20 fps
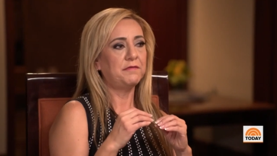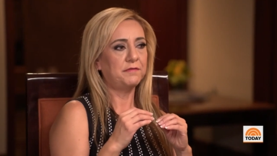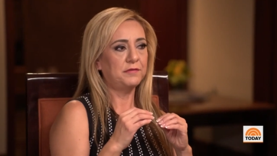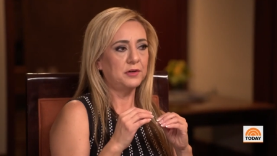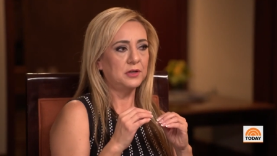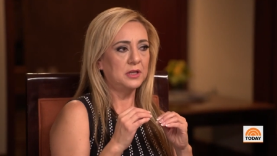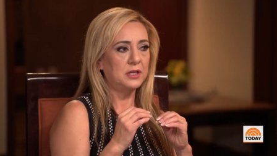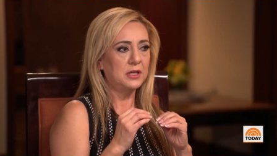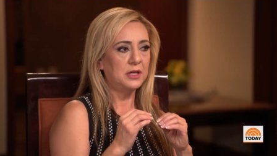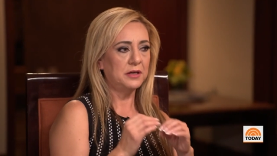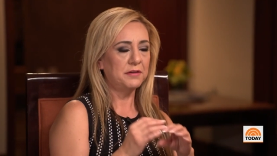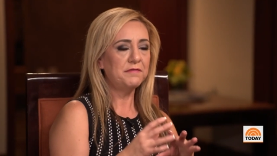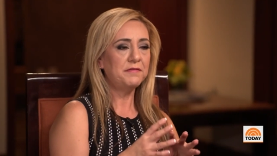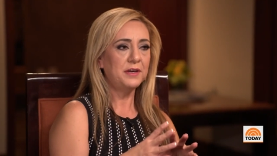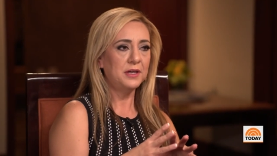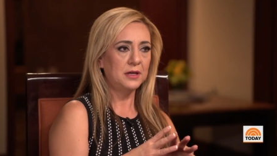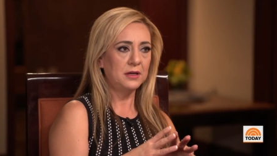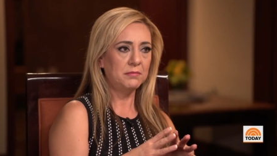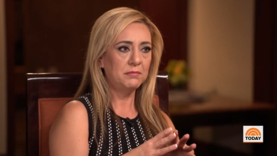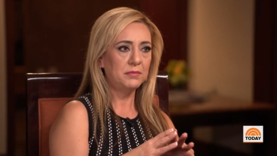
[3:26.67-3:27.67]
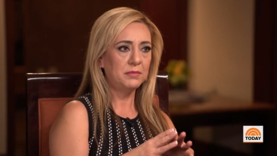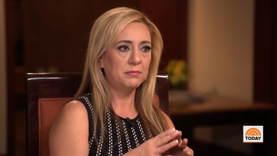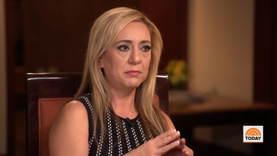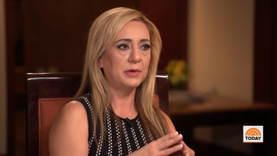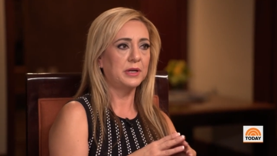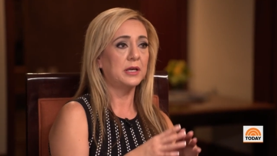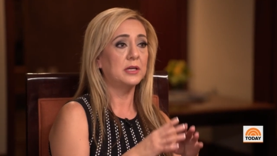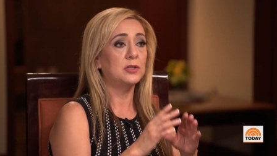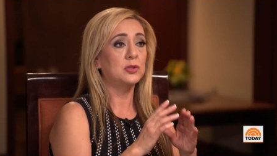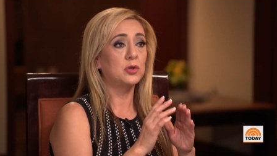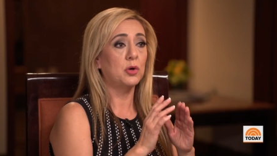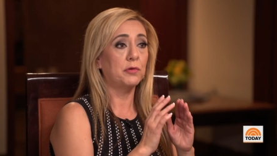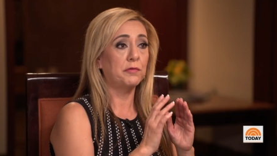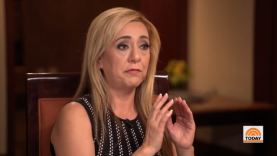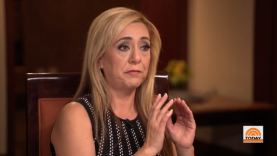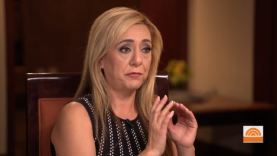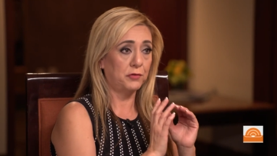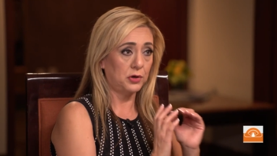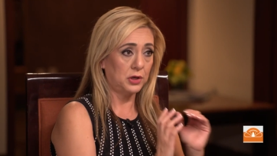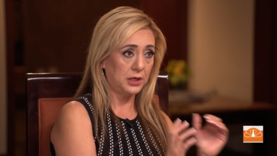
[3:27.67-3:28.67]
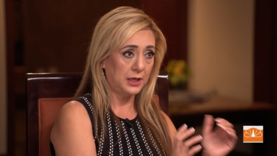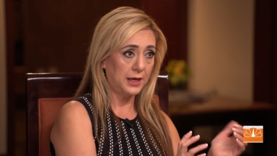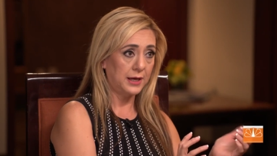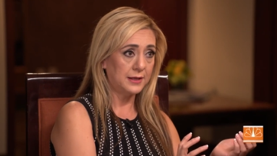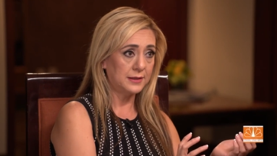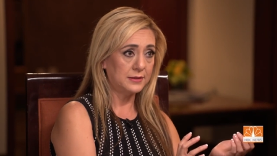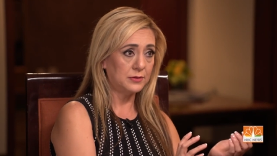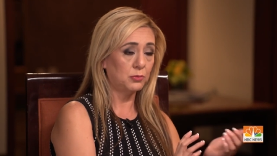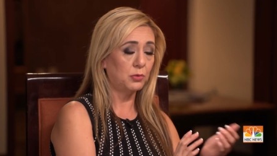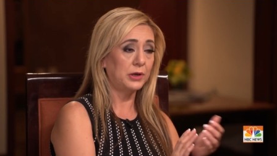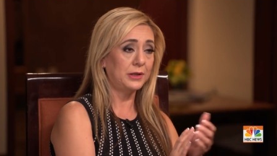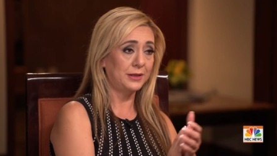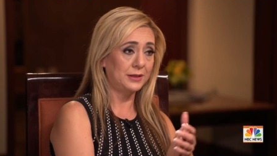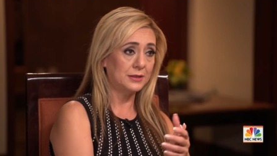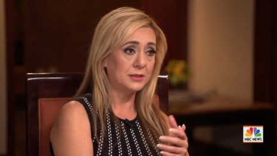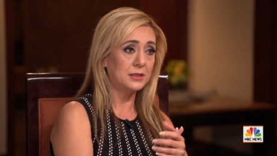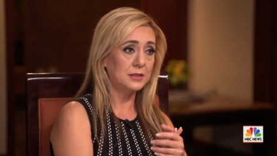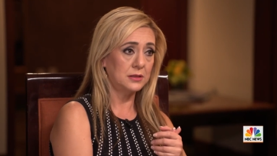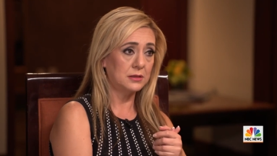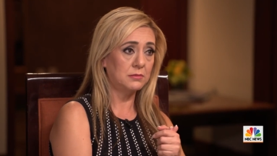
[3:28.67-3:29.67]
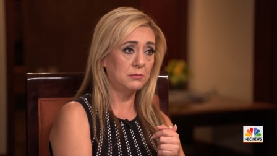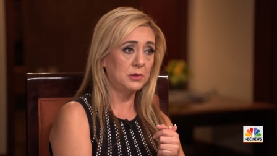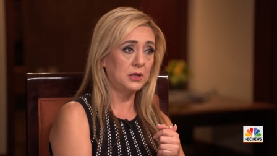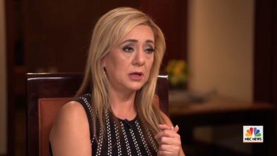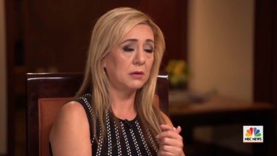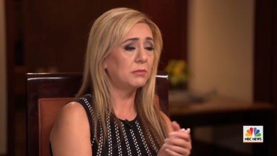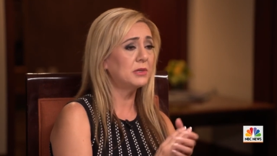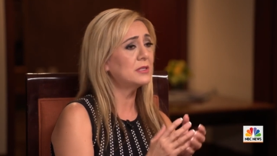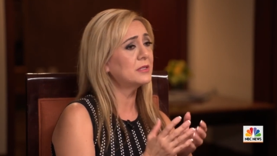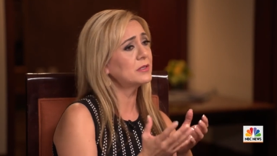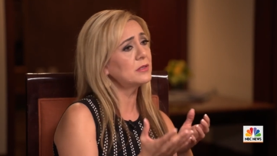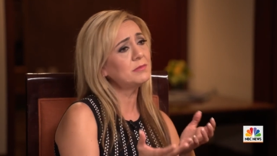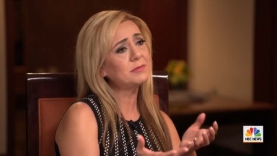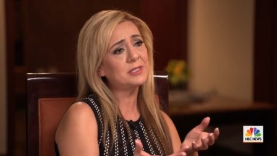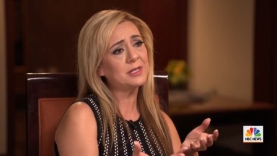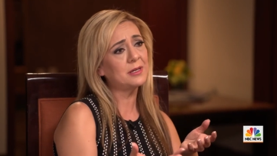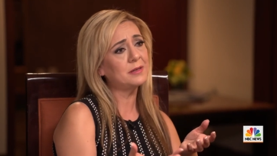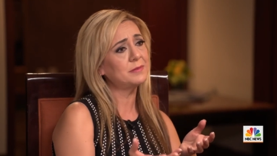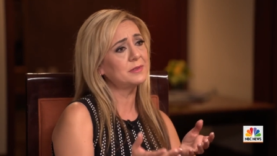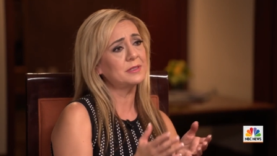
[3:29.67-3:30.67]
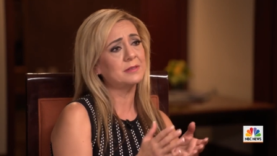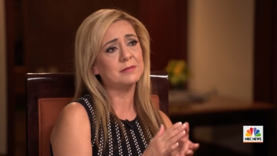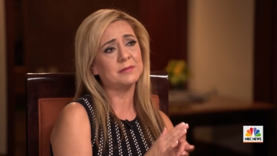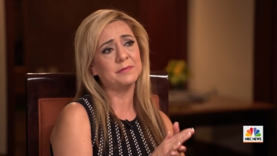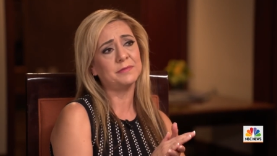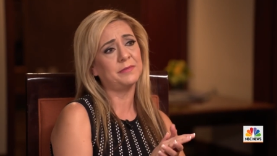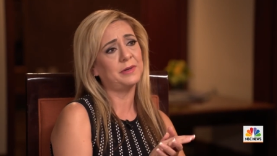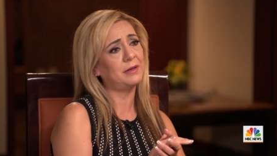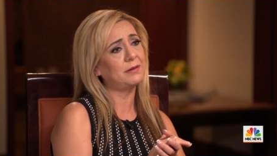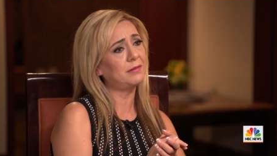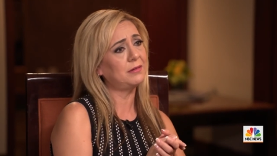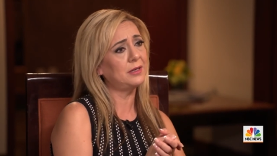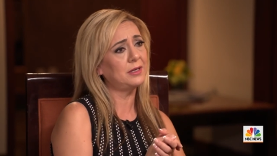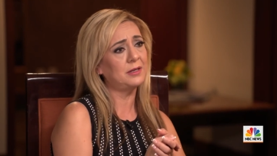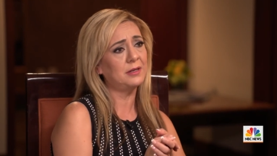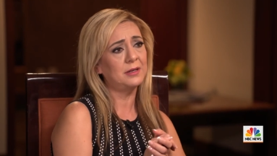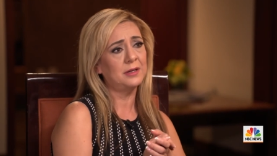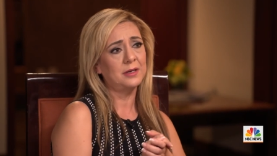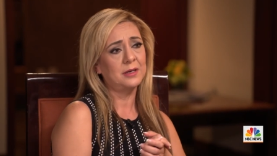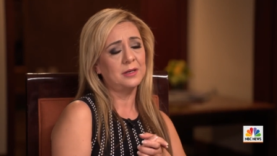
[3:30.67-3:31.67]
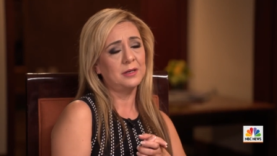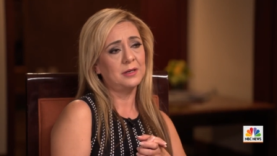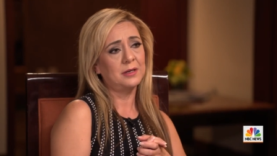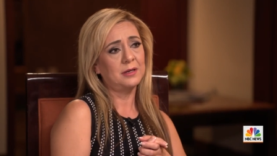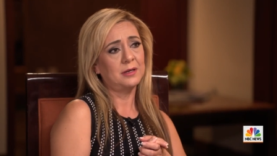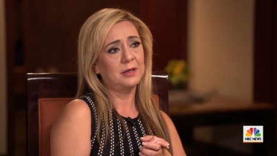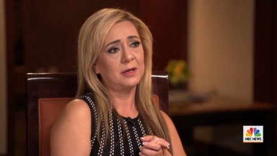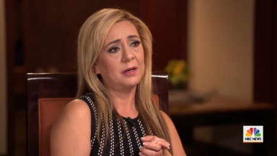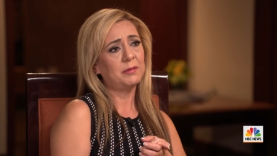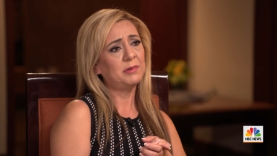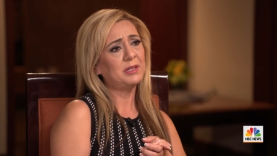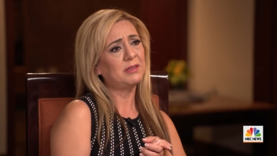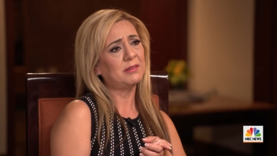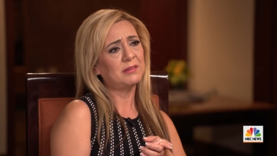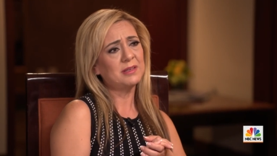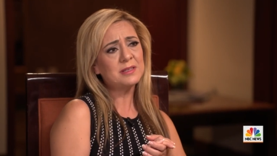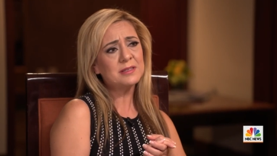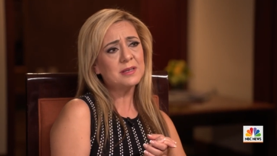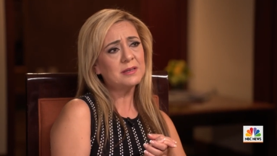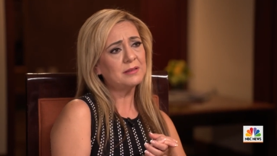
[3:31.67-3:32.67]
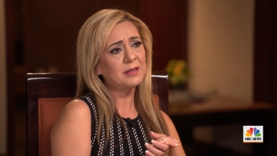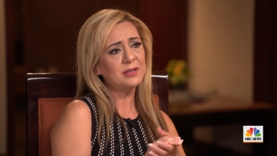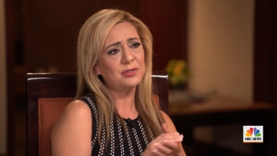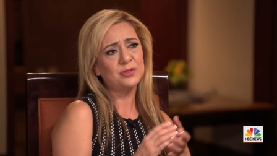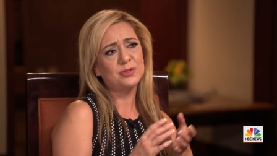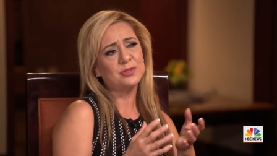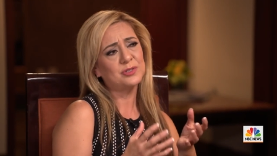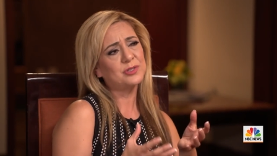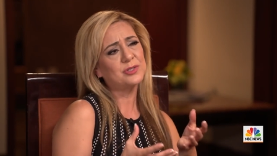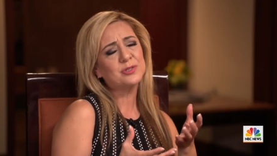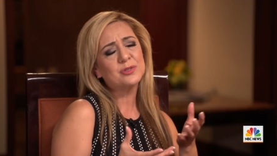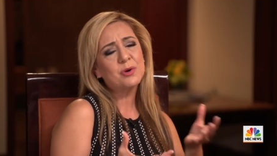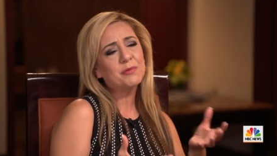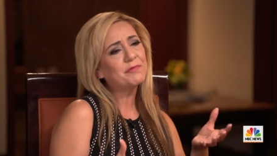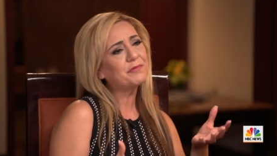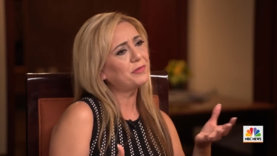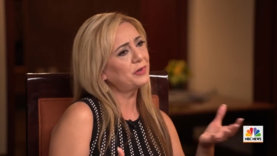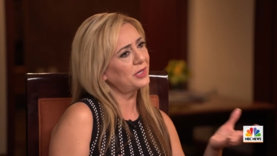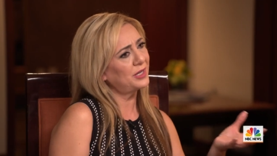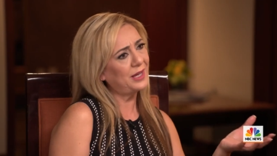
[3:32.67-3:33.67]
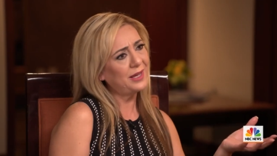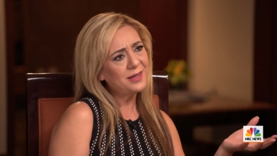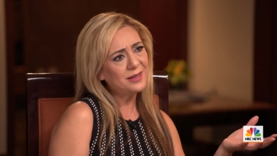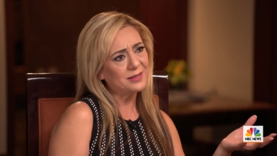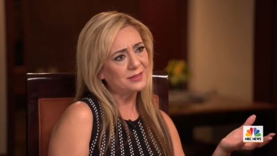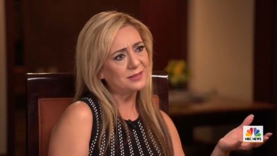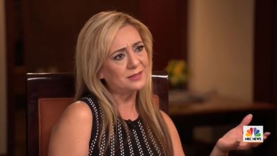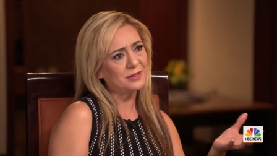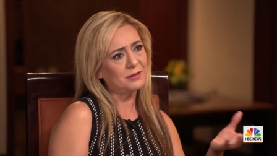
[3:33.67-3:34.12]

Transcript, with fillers: forgive him, but I don't forget what he did to me. I mean, sometimes they're very, I mean, things like that you just don't forget.